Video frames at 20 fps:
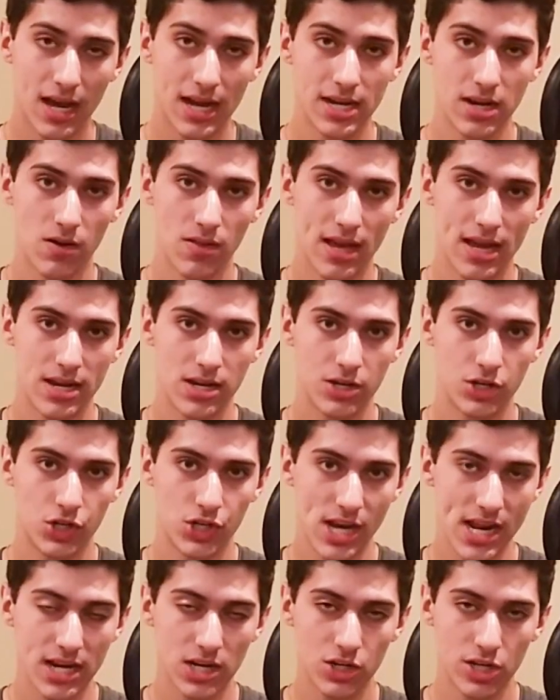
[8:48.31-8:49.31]
I know that
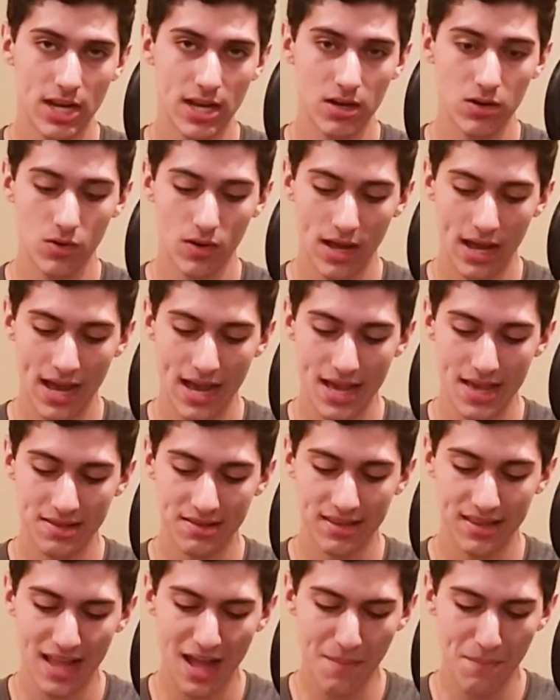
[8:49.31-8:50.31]
Shangxiao
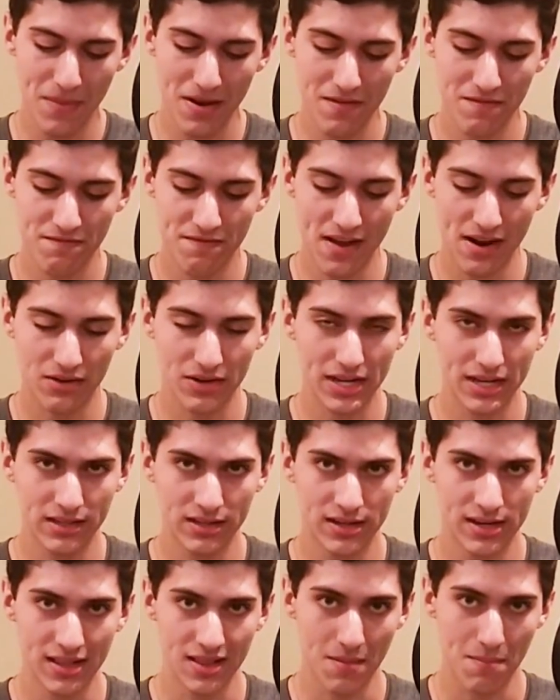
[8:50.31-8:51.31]
has not been very
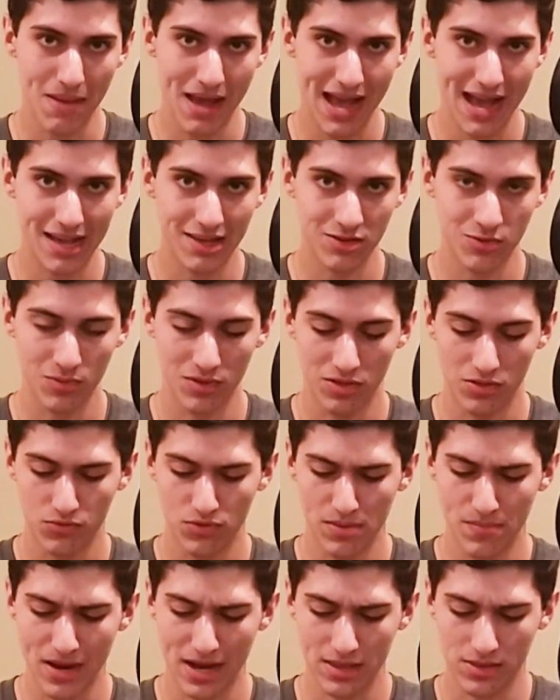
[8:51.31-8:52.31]
good in the past with
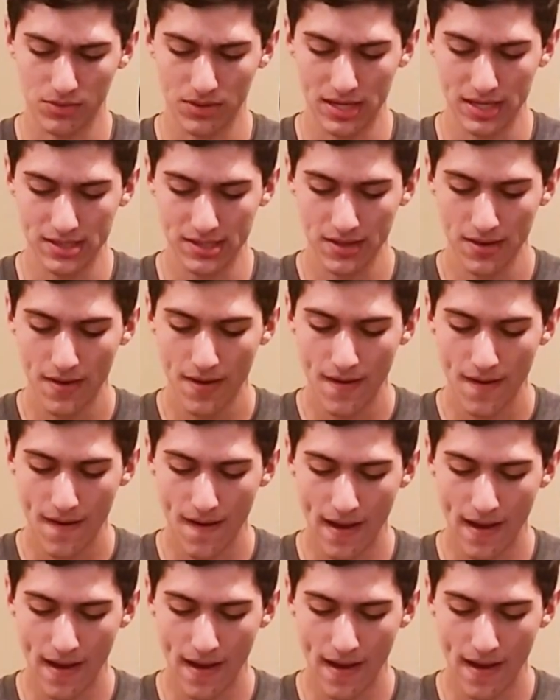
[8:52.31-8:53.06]
3x3s.